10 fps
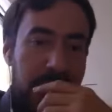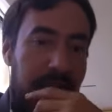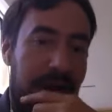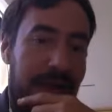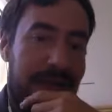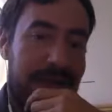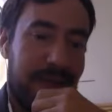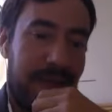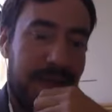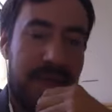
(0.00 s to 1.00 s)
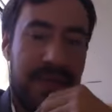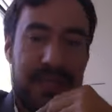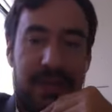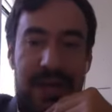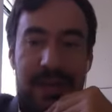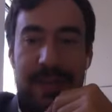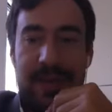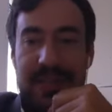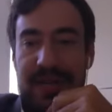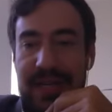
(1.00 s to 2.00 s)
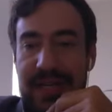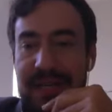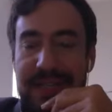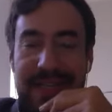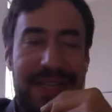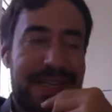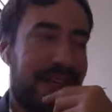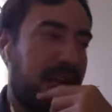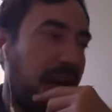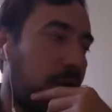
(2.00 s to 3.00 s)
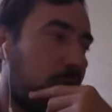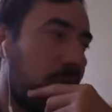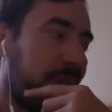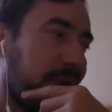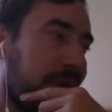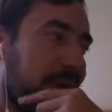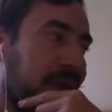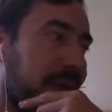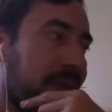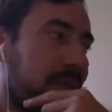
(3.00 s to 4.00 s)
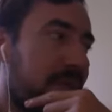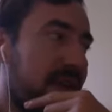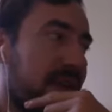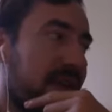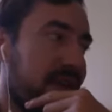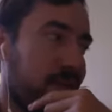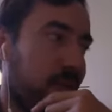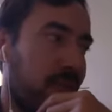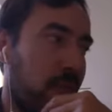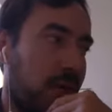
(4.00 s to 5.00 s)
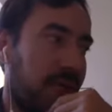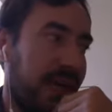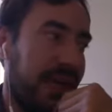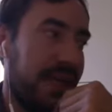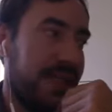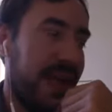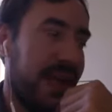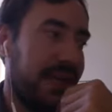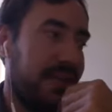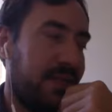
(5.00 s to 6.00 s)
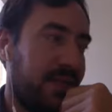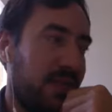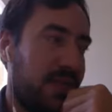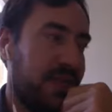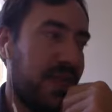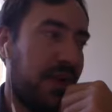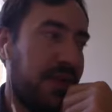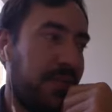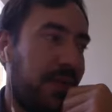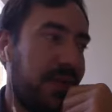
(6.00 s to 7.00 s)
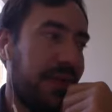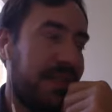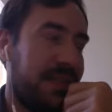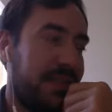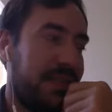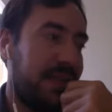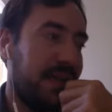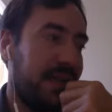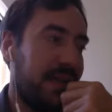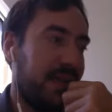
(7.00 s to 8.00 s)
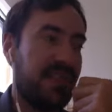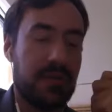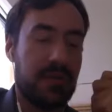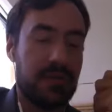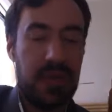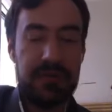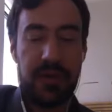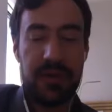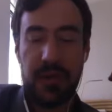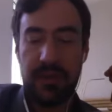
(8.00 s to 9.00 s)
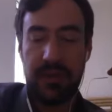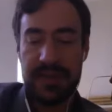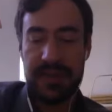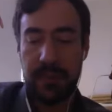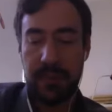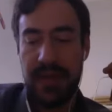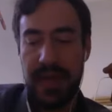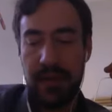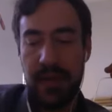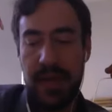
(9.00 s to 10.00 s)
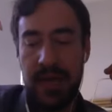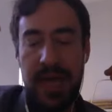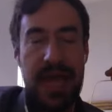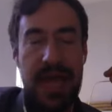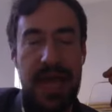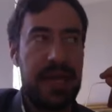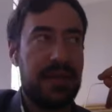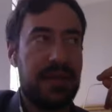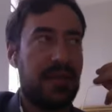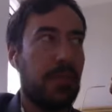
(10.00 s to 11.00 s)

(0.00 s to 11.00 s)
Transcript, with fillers: uh, so that that makes a lot that makes a lot of sense. And I guess like I remember being in sort of more of like a tech focused area, probably like 10 or 15 years ago before I started this company now. And the